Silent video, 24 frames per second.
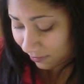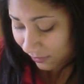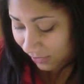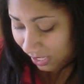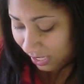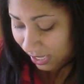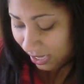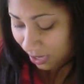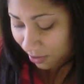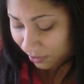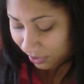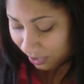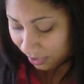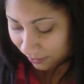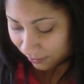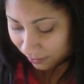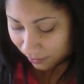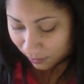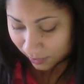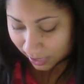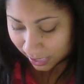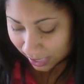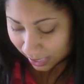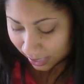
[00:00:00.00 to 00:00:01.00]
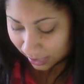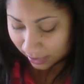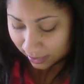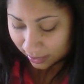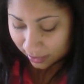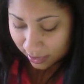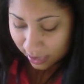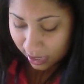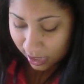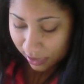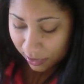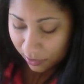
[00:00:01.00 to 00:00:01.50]
And I would give away,
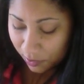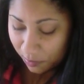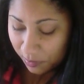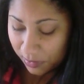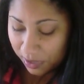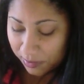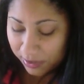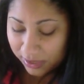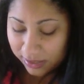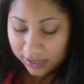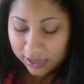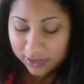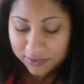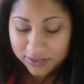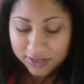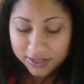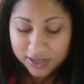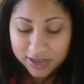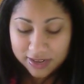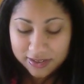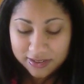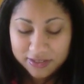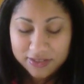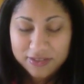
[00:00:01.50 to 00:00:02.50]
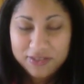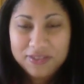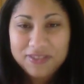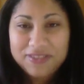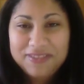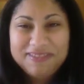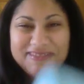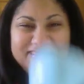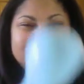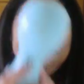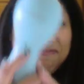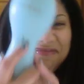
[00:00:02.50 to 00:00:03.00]
I don't know, maybe Clarisonics.
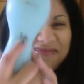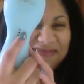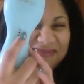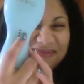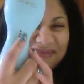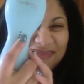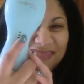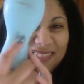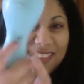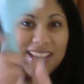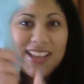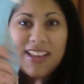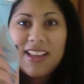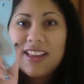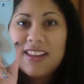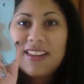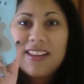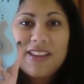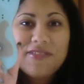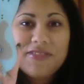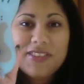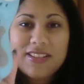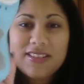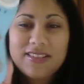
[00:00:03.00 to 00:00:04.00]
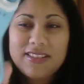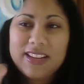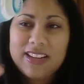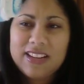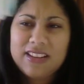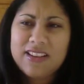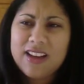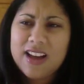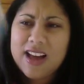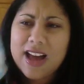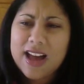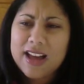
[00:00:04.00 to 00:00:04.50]
I love this
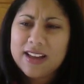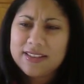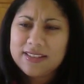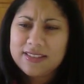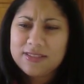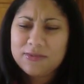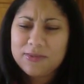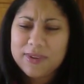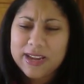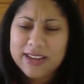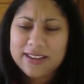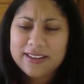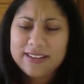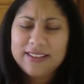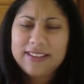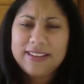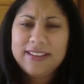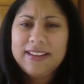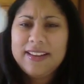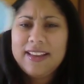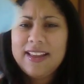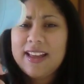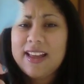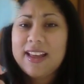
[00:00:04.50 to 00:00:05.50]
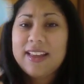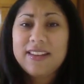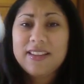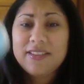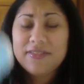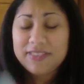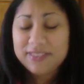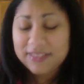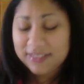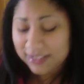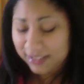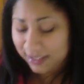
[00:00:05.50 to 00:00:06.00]
thing. Ah, sweat. I
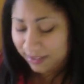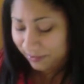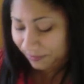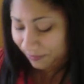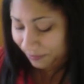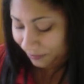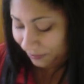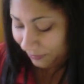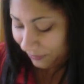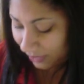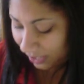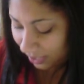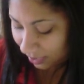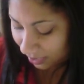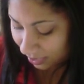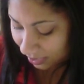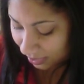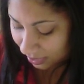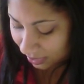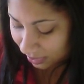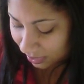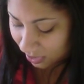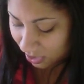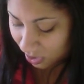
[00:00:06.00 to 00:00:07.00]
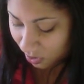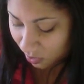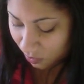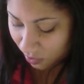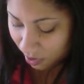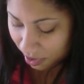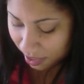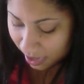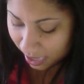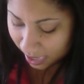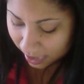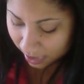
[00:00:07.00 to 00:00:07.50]
love this thing. So
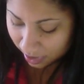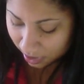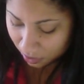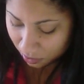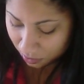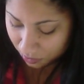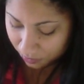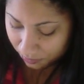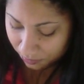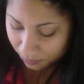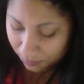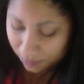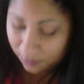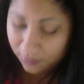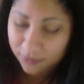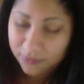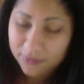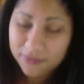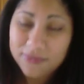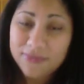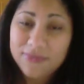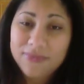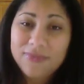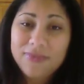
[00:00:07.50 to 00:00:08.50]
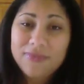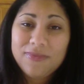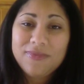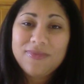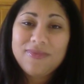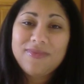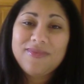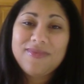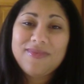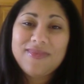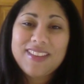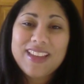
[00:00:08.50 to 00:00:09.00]
on that note,
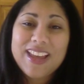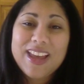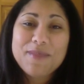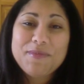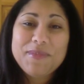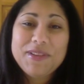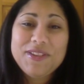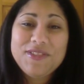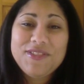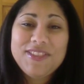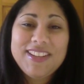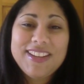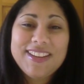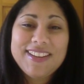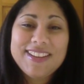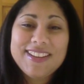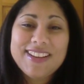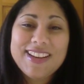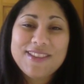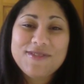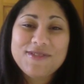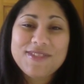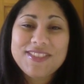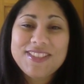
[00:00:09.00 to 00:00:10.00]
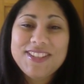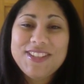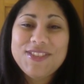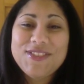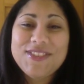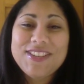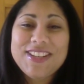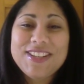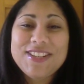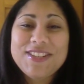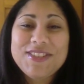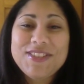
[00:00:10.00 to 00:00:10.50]
Happy New Year. I will see
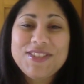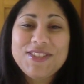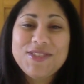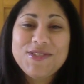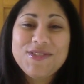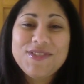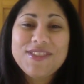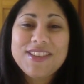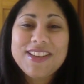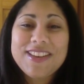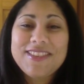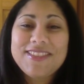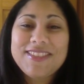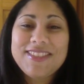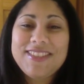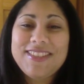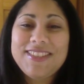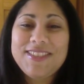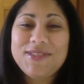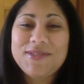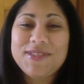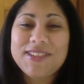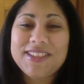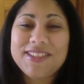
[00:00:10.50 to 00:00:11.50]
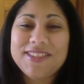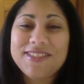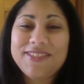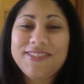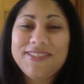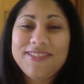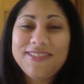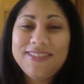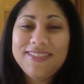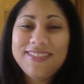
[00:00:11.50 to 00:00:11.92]
you in 2012.